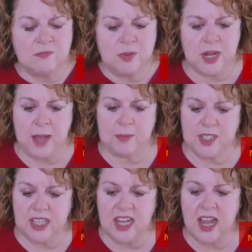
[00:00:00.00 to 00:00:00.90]
perhaps
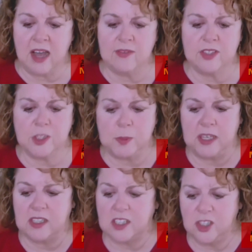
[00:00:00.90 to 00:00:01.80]
to get out of the
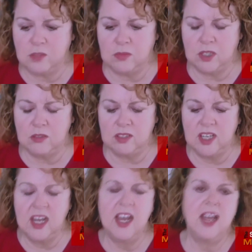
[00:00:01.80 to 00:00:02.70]
speculation mode,
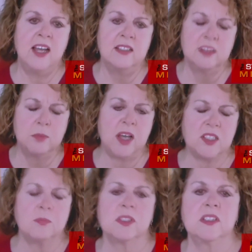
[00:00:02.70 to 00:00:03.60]
and the
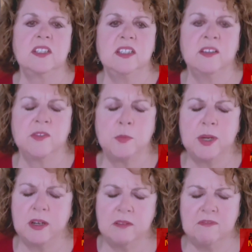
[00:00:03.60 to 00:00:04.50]
possibility of the
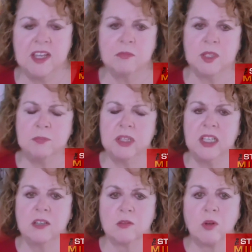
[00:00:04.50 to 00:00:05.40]
Barrett family playing
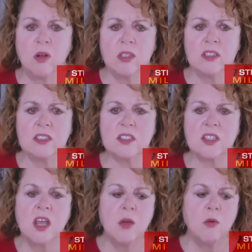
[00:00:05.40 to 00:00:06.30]
a role in this.
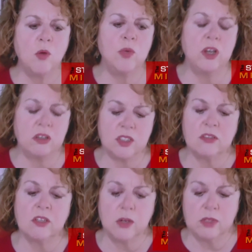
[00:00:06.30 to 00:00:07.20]
What we also
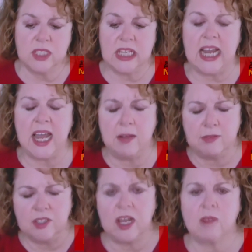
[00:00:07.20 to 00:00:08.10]
know is that
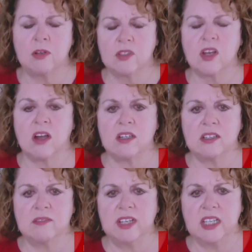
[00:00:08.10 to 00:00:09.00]
after that Rose Garden
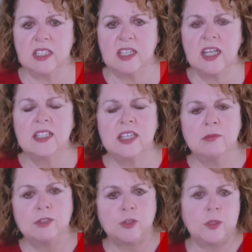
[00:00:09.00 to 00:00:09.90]
event, they
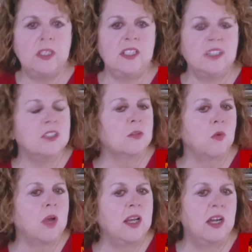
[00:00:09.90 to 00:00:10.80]
retreated into the
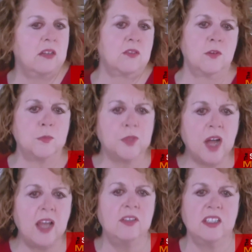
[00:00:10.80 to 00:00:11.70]
White House for
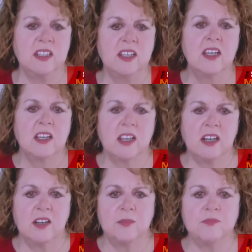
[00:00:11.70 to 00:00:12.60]
private hmm.
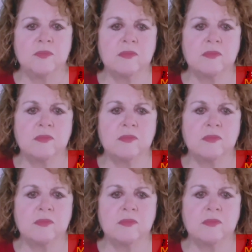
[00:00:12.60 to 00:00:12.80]
um,